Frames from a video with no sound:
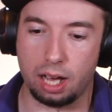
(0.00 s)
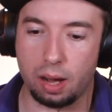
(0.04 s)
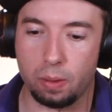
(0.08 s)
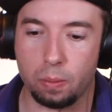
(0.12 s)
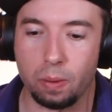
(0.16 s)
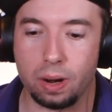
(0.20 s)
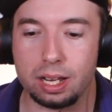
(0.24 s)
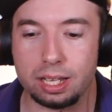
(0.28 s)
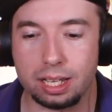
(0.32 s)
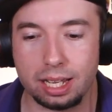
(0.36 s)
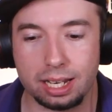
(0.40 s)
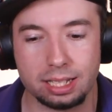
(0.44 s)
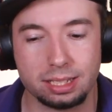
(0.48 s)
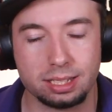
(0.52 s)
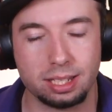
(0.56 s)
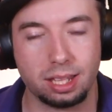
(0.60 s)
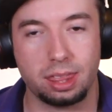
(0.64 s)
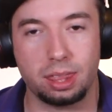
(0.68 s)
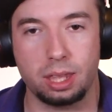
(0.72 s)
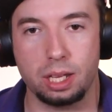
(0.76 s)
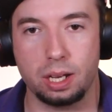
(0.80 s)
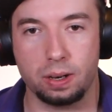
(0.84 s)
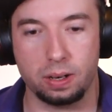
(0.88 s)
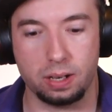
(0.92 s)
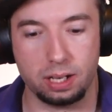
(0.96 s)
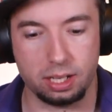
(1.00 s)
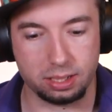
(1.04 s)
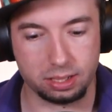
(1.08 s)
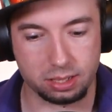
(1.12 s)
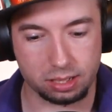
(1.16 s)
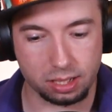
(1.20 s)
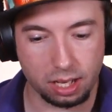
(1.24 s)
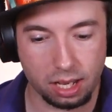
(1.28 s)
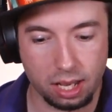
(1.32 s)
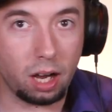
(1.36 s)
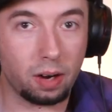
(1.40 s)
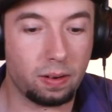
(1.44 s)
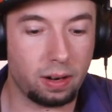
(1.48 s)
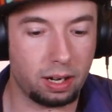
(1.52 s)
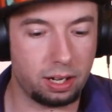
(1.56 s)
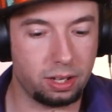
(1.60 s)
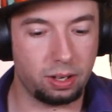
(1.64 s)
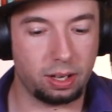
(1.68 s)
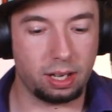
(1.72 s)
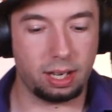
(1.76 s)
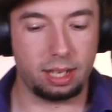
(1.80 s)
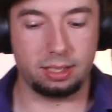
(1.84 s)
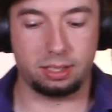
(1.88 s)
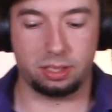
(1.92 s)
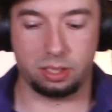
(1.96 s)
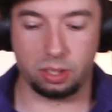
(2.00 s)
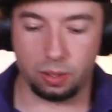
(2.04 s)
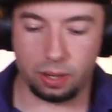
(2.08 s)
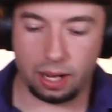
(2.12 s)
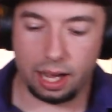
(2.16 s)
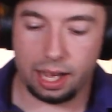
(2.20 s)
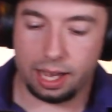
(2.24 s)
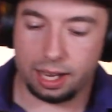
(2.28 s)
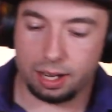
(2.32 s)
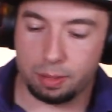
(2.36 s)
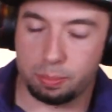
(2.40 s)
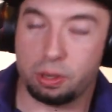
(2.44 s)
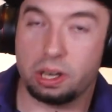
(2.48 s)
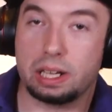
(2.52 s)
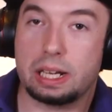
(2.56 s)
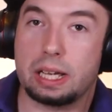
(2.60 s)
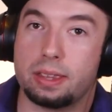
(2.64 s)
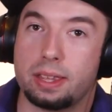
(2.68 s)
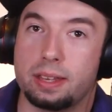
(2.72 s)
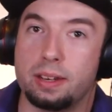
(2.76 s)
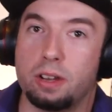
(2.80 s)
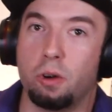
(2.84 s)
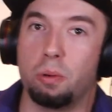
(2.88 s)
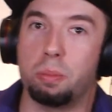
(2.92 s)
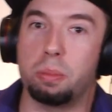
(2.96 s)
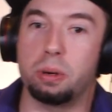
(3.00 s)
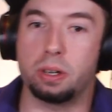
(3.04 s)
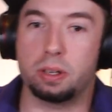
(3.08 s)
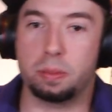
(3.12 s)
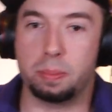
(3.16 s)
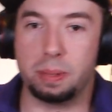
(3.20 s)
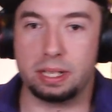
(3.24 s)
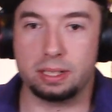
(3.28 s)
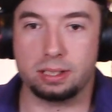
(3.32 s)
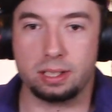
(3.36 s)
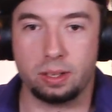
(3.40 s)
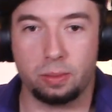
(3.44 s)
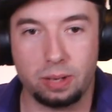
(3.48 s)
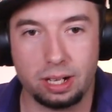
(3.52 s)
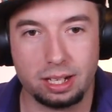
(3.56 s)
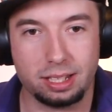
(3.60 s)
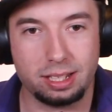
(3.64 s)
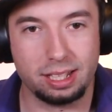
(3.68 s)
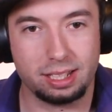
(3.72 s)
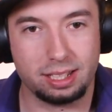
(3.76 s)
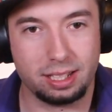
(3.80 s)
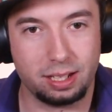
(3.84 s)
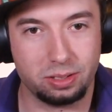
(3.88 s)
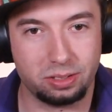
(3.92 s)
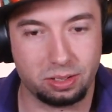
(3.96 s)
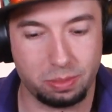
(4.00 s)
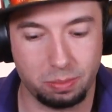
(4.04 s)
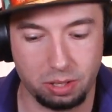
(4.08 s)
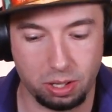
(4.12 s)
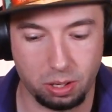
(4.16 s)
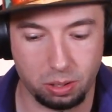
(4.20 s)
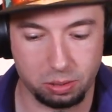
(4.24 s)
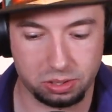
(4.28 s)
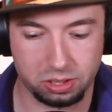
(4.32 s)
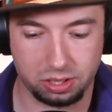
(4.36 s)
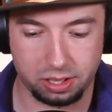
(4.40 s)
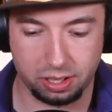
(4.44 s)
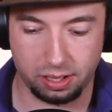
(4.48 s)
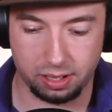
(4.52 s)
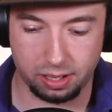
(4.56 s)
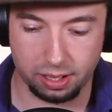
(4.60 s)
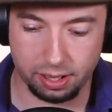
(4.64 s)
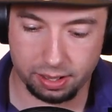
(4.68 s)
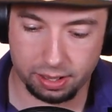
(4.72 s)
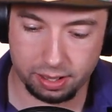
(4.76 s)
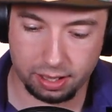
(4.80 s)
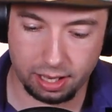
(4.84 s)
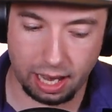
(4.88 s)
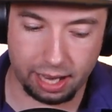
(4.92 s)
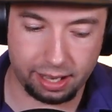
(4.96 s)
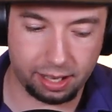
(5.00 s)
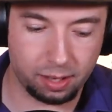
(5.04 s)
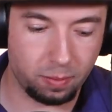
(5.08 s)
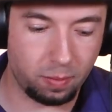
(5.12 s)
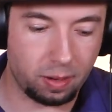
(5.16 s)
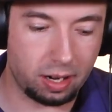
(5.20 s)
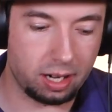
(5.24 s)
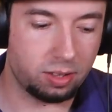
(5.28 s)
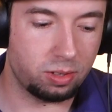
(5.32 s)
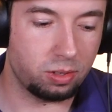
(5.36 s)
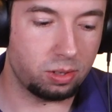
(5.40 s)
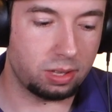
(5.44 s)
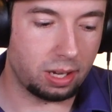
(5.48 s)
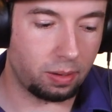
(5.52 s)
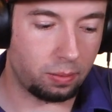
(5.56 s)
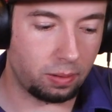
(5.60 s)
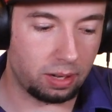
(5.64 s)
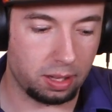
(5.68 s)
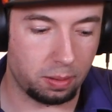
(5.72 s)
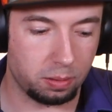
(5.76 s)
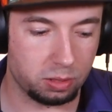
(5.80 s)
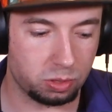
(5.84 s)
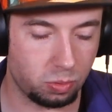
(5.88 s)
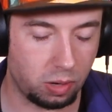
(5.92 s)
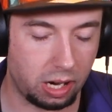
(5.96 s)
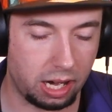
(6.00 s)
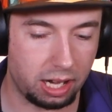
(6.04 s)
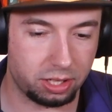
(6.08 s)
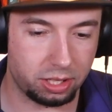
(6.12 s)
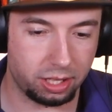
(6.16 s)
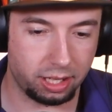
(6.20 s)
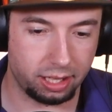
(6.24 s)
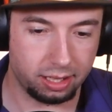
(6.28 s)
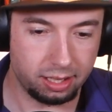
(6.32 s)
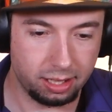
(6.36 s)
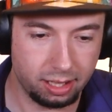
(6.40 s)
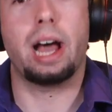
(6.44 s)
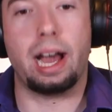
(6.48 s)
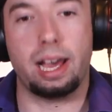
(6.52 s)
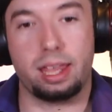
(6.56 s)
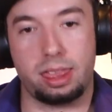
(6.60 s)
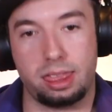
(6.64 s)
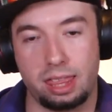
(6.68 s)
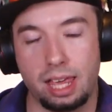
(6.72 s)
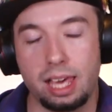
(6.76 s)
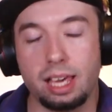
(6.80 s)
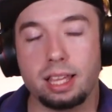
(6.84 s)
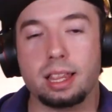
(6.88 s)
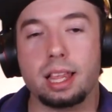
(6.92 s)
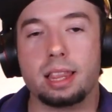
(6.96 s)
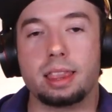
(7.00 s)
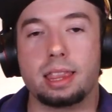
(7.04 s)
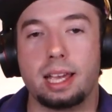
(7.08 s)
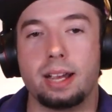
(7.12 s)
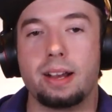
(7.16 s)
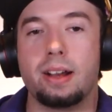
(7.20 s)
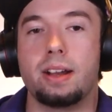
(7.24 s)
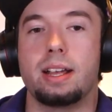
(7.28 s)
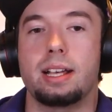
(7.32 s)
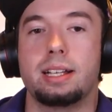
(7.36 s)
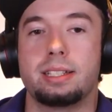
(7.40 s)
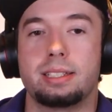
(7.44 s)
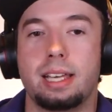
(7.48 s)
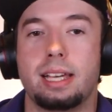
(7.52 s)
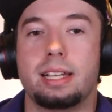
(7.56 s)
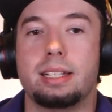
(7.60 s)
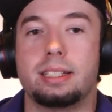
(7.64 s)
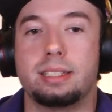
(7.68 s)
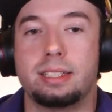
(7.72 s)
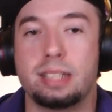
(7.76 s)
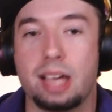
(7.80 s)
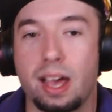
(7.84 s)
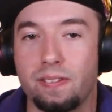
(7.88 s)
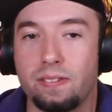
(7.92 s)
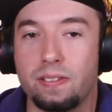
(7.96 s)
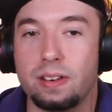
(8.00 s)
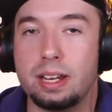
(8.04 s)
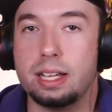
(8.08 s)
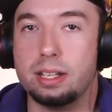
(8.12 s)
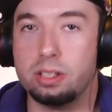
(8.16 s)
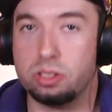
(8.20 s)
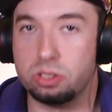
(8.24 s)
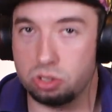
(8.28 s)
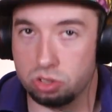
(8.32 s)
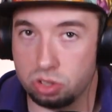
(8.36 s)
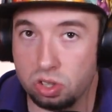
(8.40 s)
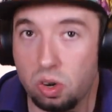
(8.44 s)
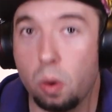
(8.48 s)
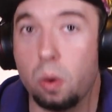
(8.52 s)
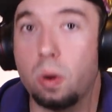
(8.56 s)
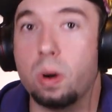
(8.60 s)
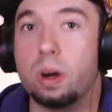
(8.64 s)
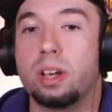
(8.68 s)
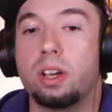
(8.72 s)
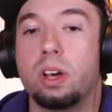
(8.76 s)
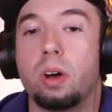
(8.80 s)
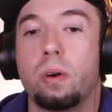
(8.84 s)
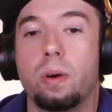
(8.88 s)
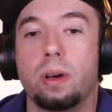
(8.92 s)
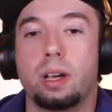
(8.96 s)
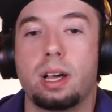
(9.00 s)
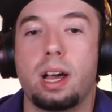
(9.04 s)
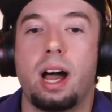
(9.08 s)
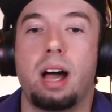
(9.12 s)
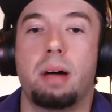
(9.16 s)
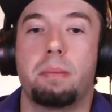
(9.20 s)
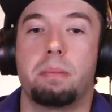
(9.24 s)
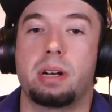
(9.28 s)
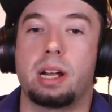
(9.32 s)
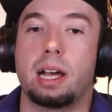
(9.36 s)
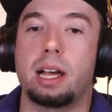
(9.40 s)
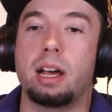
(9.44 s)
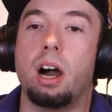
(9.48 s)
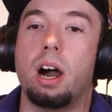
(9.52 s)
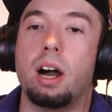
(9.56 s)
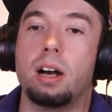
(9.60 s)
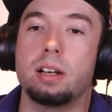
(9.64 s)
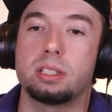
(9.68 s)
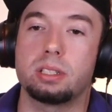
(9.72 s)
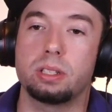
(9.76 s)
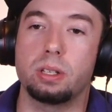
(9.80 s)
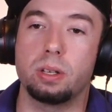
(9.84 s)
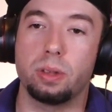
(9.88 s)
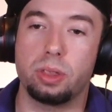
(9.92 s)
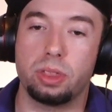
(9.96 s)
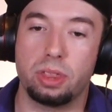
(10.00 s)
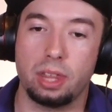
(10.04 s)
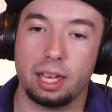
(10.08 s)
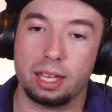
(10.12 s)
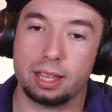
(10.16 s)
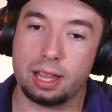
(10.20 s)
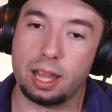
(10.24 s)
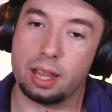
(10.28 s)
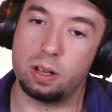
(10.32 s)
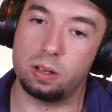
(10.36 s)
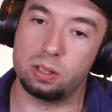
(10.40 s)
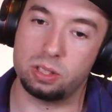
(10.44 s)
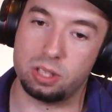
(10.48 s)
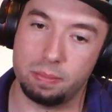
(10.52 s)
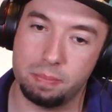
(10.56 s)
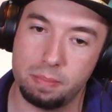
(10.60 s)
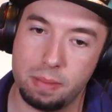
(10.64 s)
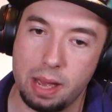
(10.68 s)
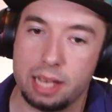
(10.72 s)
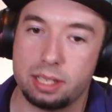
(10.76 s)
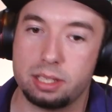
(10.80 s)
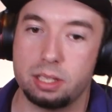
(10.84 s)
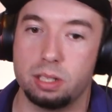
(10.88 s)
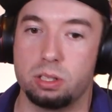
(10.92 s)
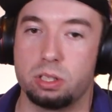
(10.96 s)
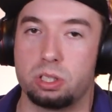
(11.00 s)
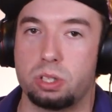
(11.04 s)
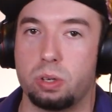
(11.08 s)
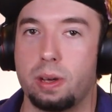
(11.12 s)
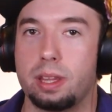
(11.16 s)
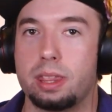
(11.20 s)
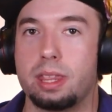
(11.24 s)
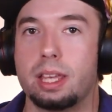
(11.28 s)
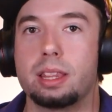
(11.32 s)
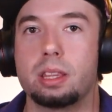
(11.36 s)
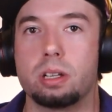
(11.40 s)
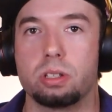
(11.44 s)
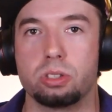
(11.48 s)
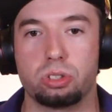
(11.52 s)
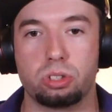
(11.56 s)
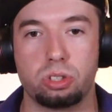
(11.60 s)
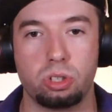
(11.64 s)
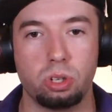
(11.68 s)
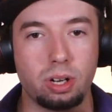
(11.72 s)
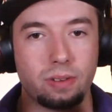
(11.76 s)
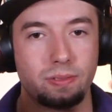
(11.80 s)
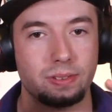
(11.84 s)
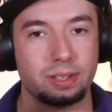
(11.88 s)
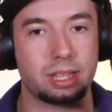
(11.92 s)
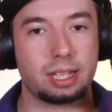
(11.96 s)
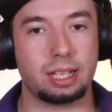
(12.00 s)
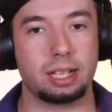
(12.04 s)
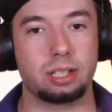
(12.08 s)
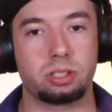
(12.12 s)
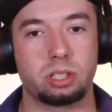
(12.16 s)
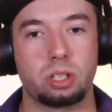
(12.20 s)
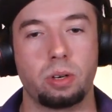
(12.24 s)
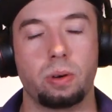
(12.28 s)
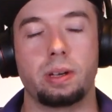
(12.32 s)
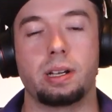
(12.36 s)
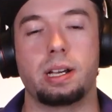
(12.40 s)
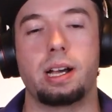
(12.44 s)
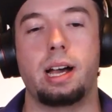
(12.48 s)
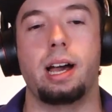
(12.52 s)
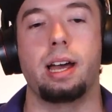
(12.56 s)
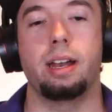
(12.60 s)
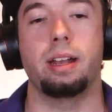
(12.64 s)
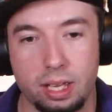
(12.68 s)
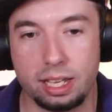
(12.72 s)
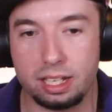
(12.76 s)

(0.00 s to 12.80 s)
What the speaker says: I want to get into theories. All right, you guys, so I had to break out the notebook because I want to take down some notes here. I didn't want to do that while I was watching. I think that there is a definite story going on, but I also think that there's a message. So I think there's two different things going on.